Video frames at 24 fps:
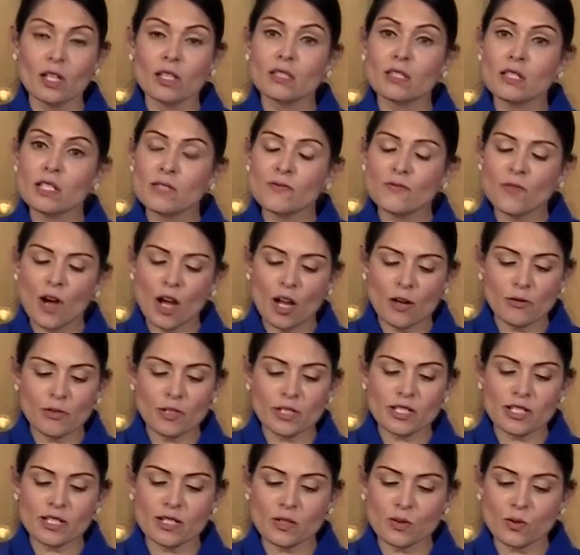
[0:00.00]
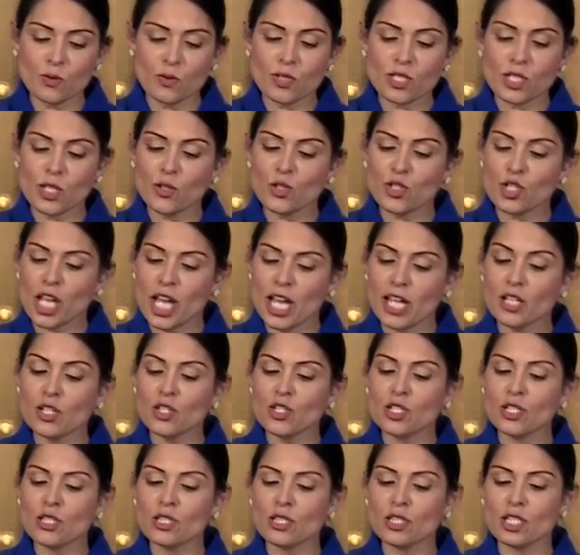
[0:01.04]
This virus is also
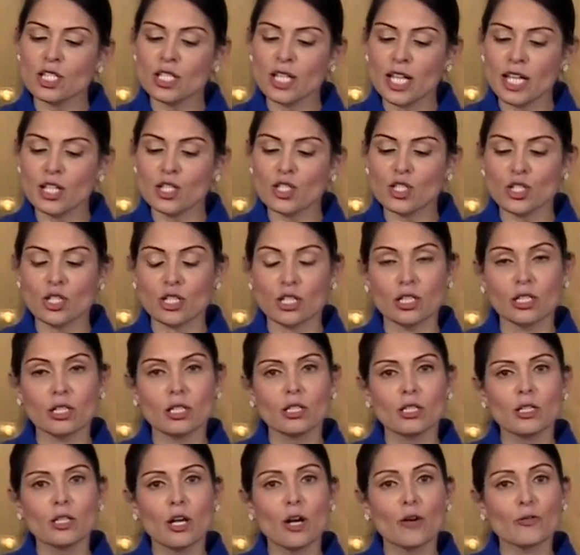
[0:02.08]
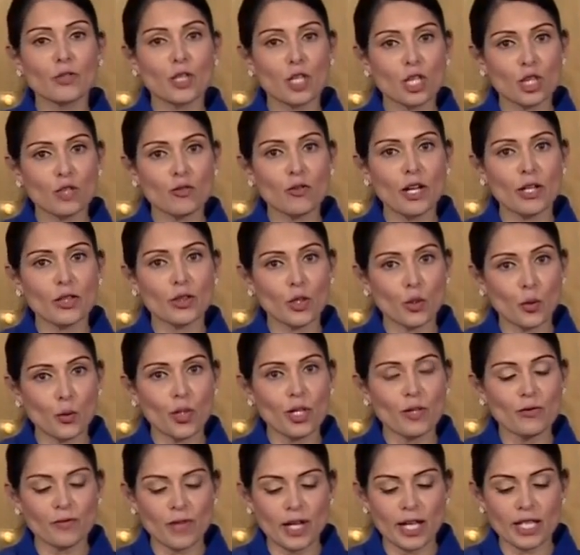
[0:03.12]
changing the nature of the threat that
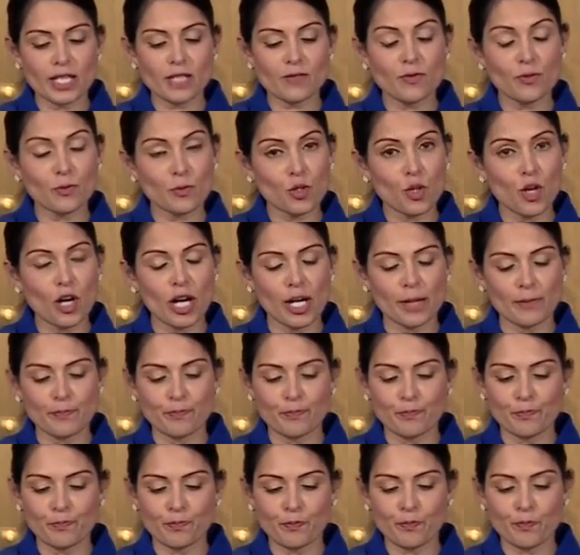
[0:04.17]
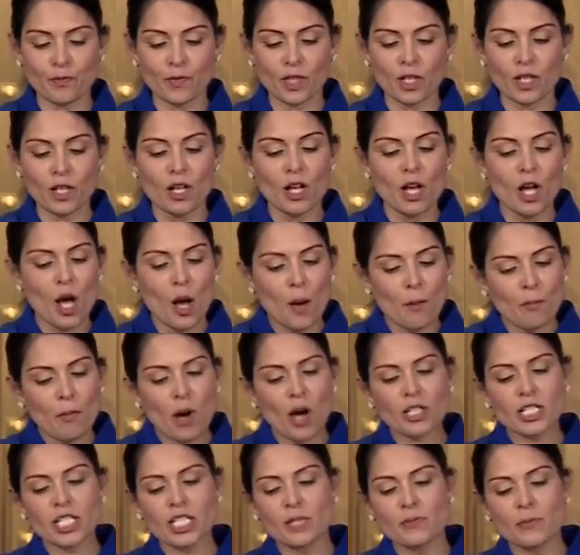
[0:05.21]
we face from crime.
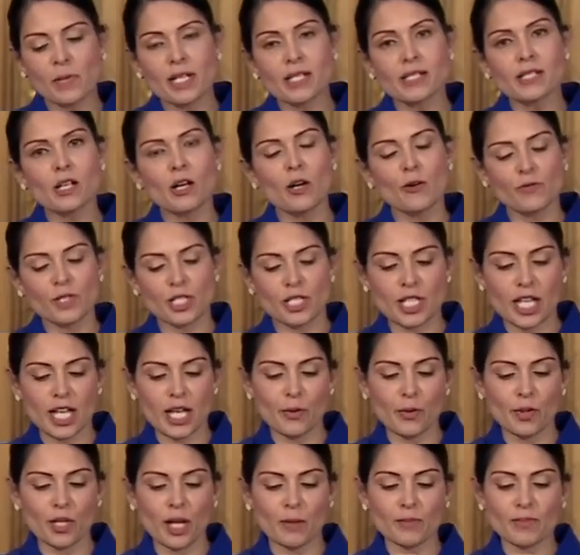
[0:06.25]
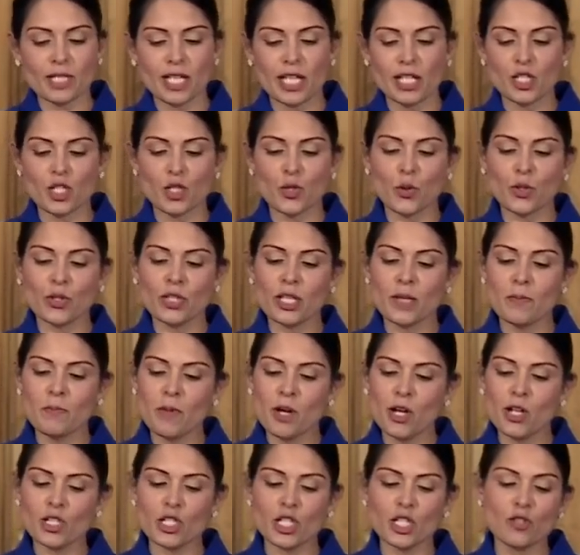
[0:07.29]
Martin and myself today will update you on the
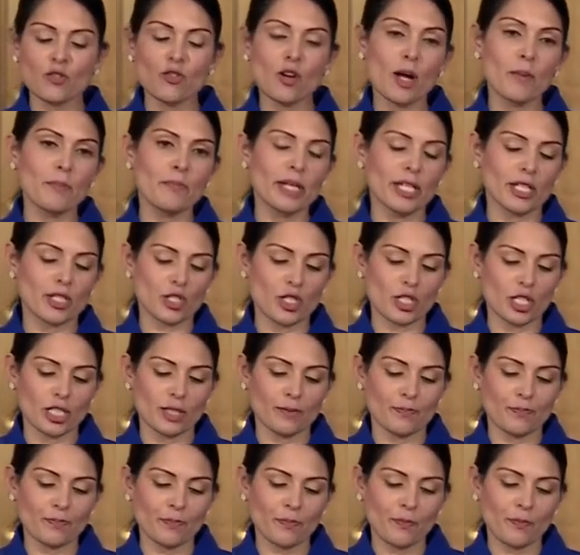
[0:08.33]
emerging crime picture